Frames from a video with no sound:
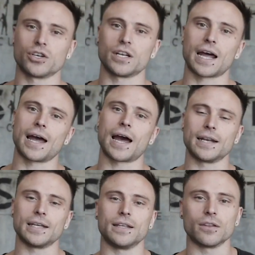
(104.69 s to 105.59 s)
you can
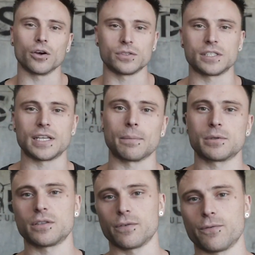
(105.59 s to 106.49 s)
add in those
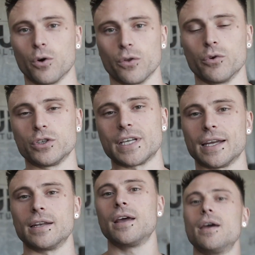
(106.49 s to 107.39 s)
steps for the
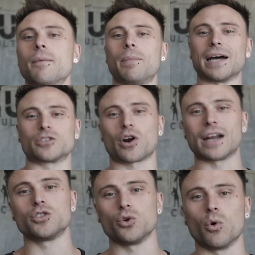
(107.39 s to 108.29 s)
routine. But try
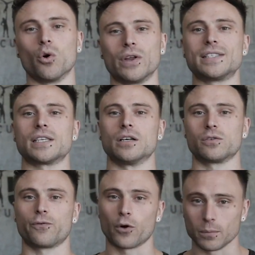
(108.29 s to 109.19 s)
to do all these
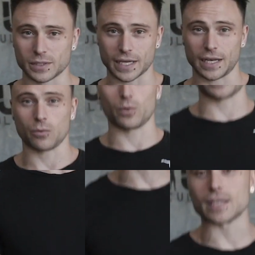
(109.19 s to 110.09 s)
skills from standing
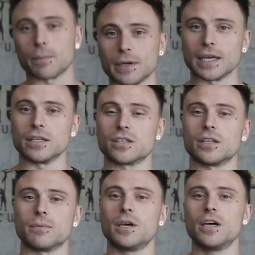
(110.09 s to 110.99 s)
without stepping into
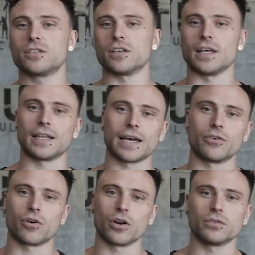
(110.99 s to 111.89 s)
them, so then
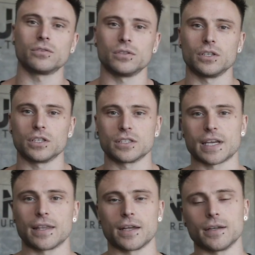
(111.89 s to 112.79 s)
later on you can just
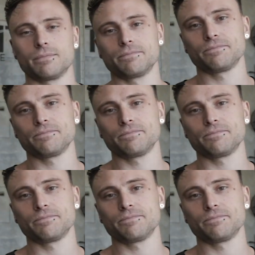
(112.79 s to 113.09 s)
add that in.